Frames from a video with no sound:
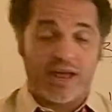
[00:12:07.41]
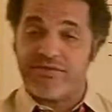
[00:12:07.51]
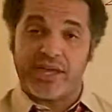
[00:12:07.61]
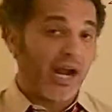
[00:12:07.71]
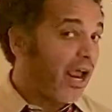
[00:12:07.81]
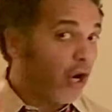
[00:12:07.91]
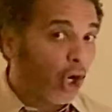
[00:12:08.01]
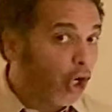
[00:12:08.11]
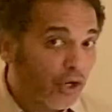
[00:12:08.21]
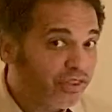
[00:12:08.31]
and then I
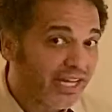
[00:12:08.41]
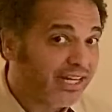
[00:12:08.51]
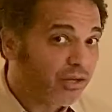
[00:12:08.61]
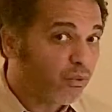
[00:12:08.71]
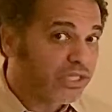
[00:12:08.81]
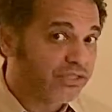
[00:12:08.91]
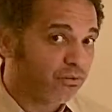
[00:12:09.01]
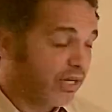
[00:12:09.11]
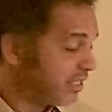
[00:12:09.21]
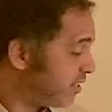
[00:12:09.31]
heard that he was
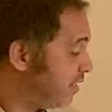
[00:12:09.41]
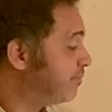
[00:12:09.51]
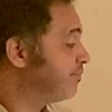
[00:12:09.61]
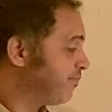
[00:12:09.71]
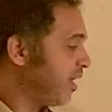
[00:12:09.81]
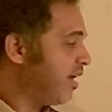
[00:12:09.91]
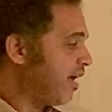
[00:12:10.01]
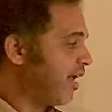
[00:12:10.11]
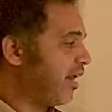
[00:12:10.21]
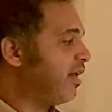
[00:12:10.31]
arrested,
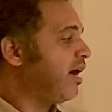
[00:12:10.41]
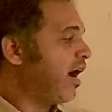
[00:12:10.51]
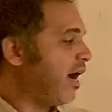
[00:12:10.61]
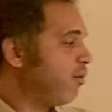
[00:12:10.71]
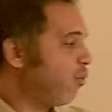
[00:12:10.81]
again, I